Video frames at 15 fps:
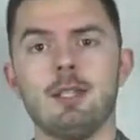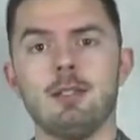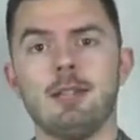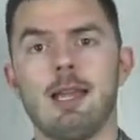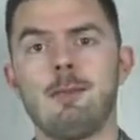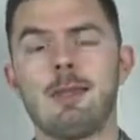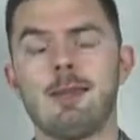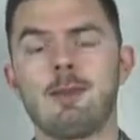
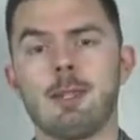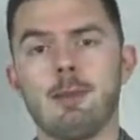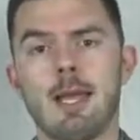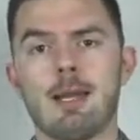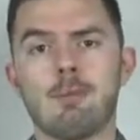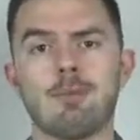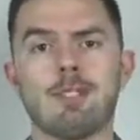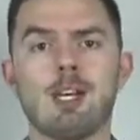Named after the
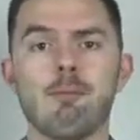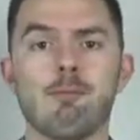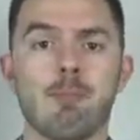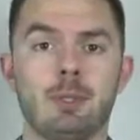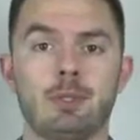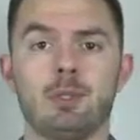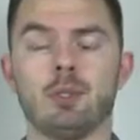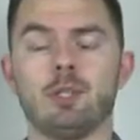man himself,
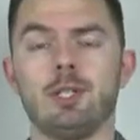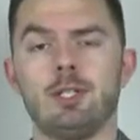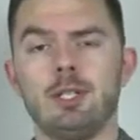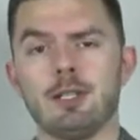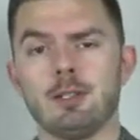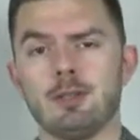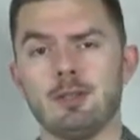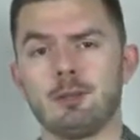Mr.
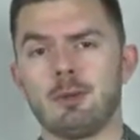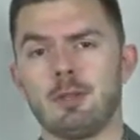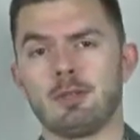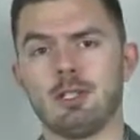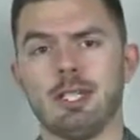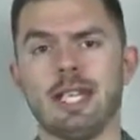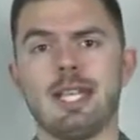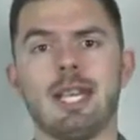Goodyear, is about the
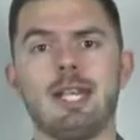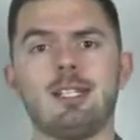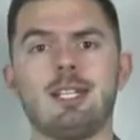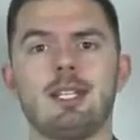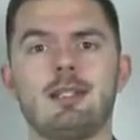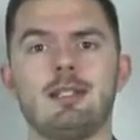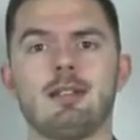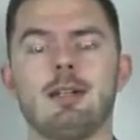late
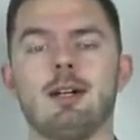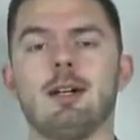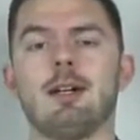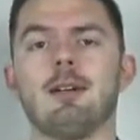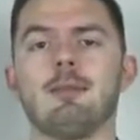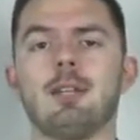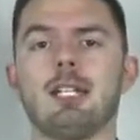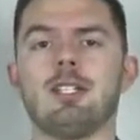
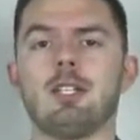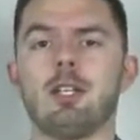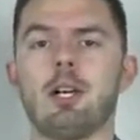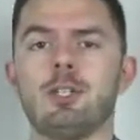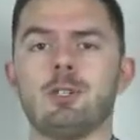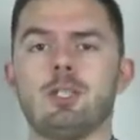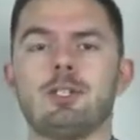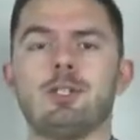
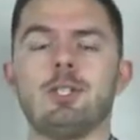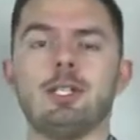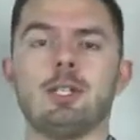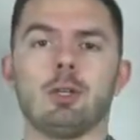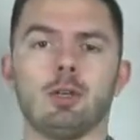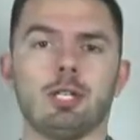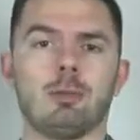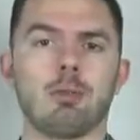1800s to the
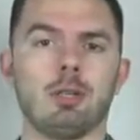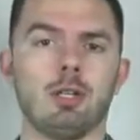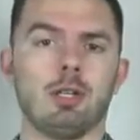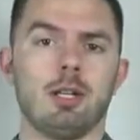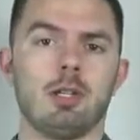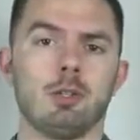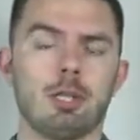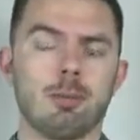early
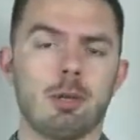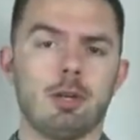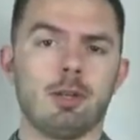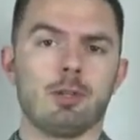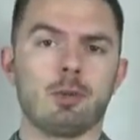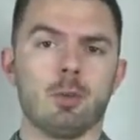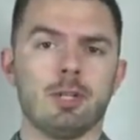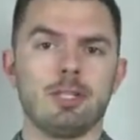part of
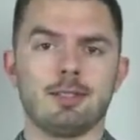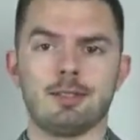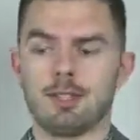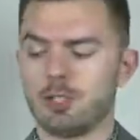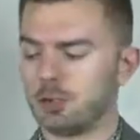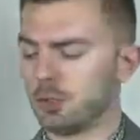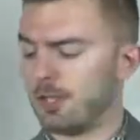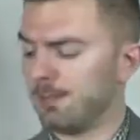the 20th
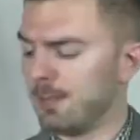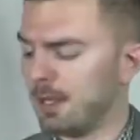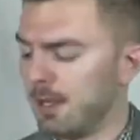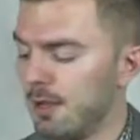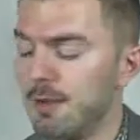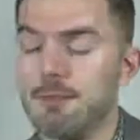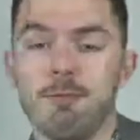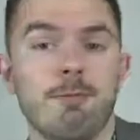century.
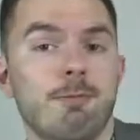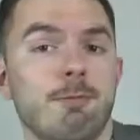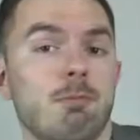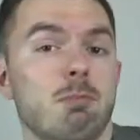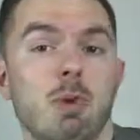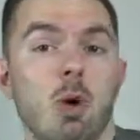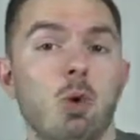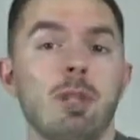
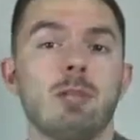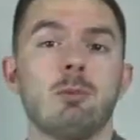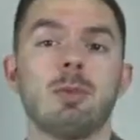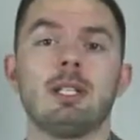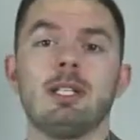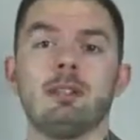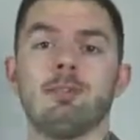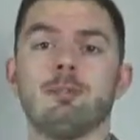Only
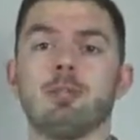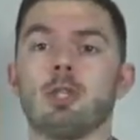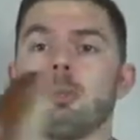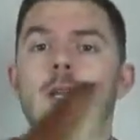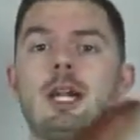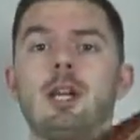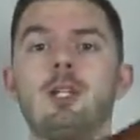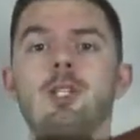really
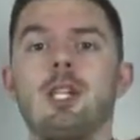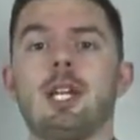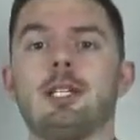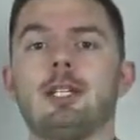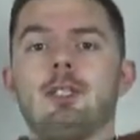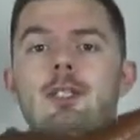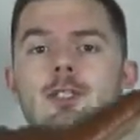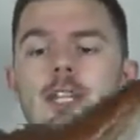terminology that I
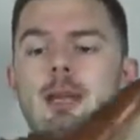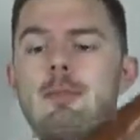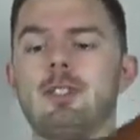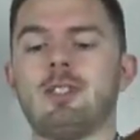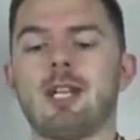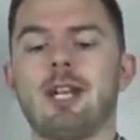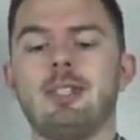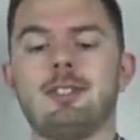can describe these
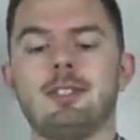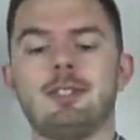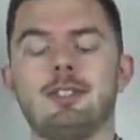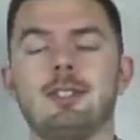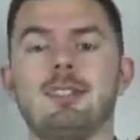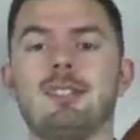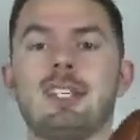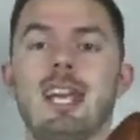guys is
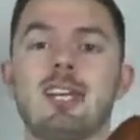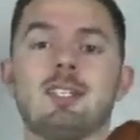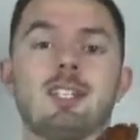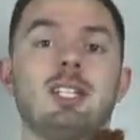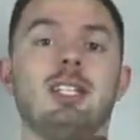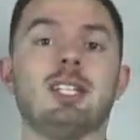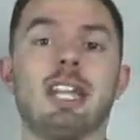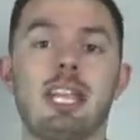as
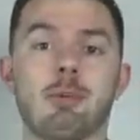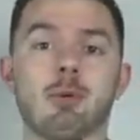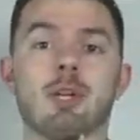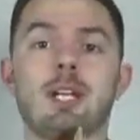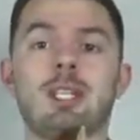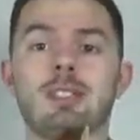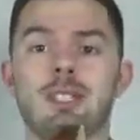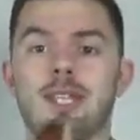labor
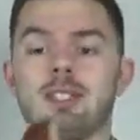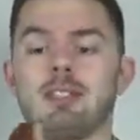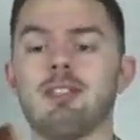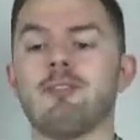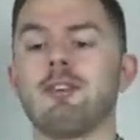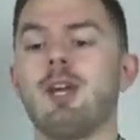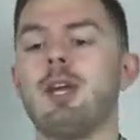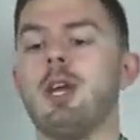
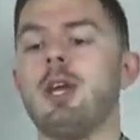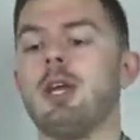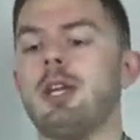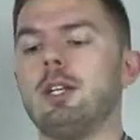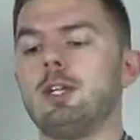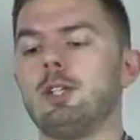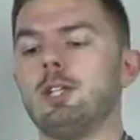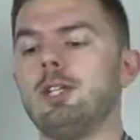intensive.
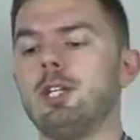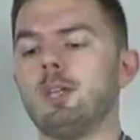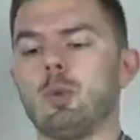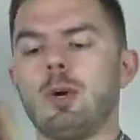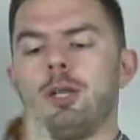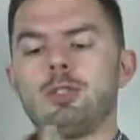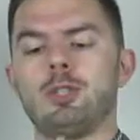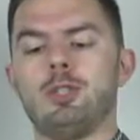In a Goodyear
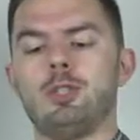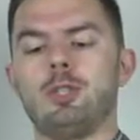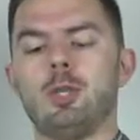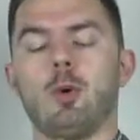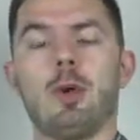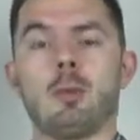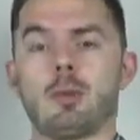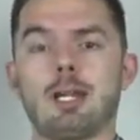Welted
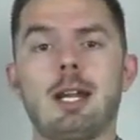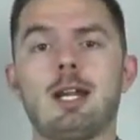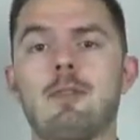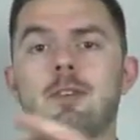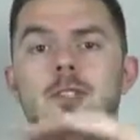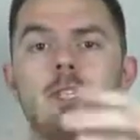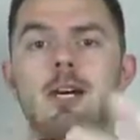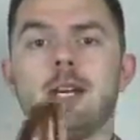shoe, and we're not
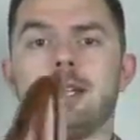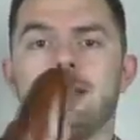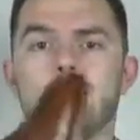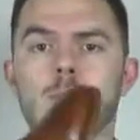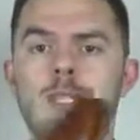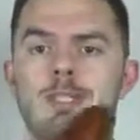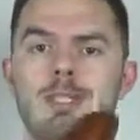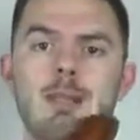even talking the
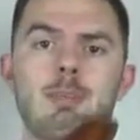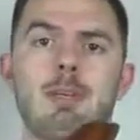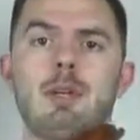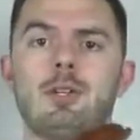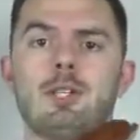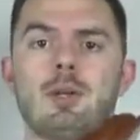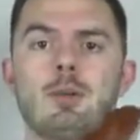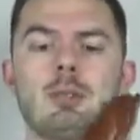rest of the
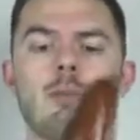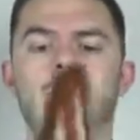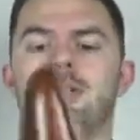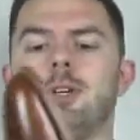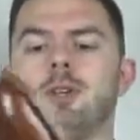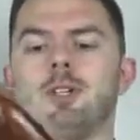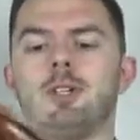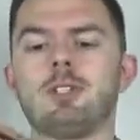build here with the
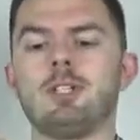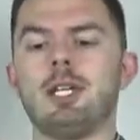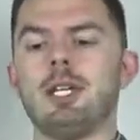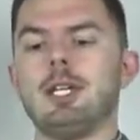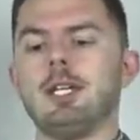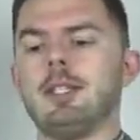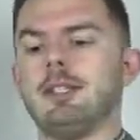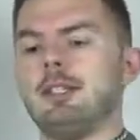materials,
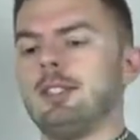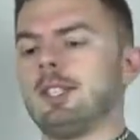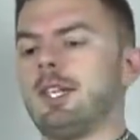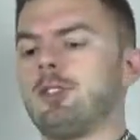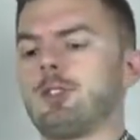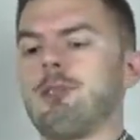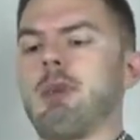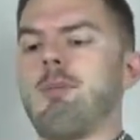these
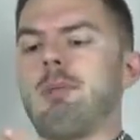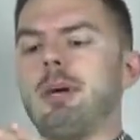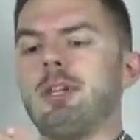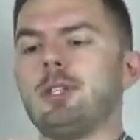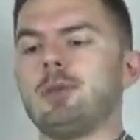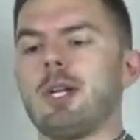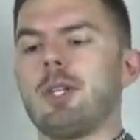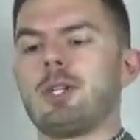guys are going to be
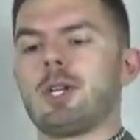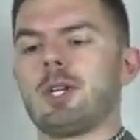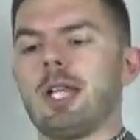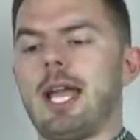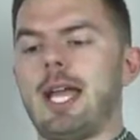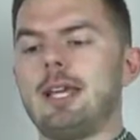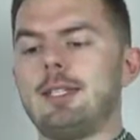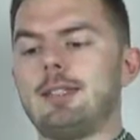built around their
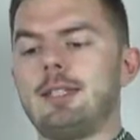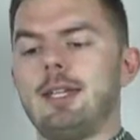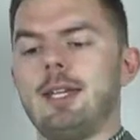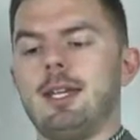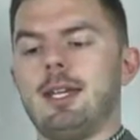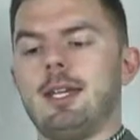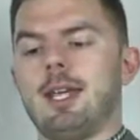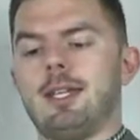last,
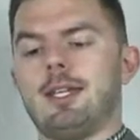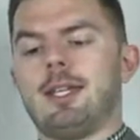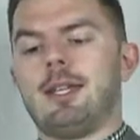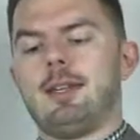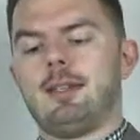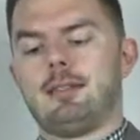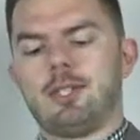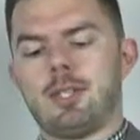and
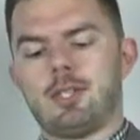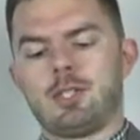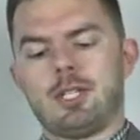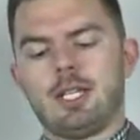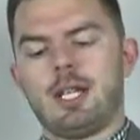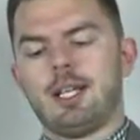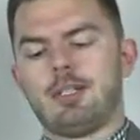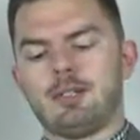then
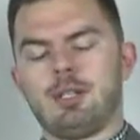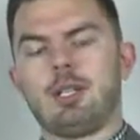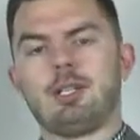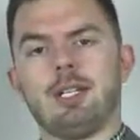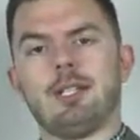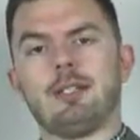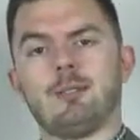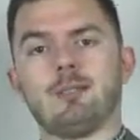essentially as the
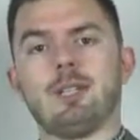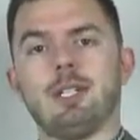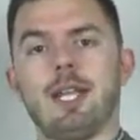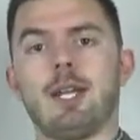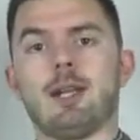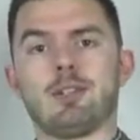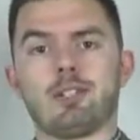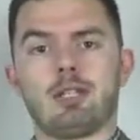different
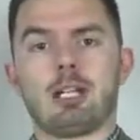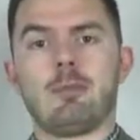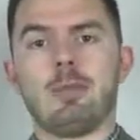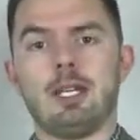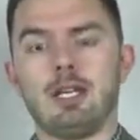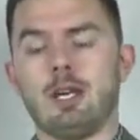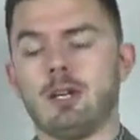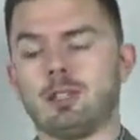layers are going to
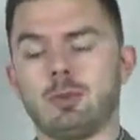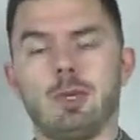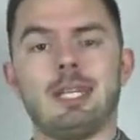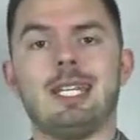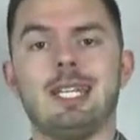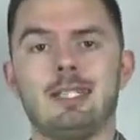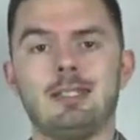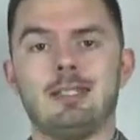be also
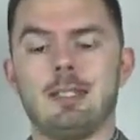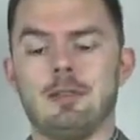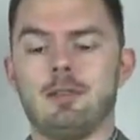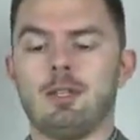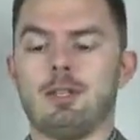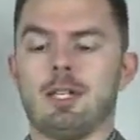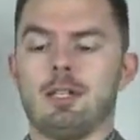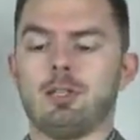adhesive,
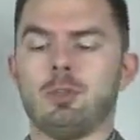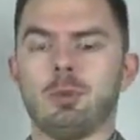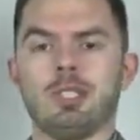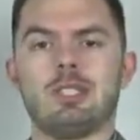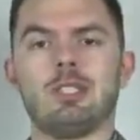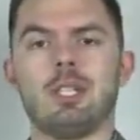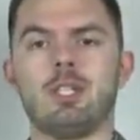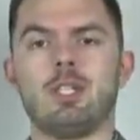and then through the
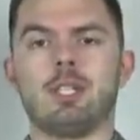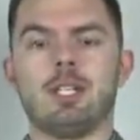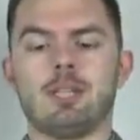stitching and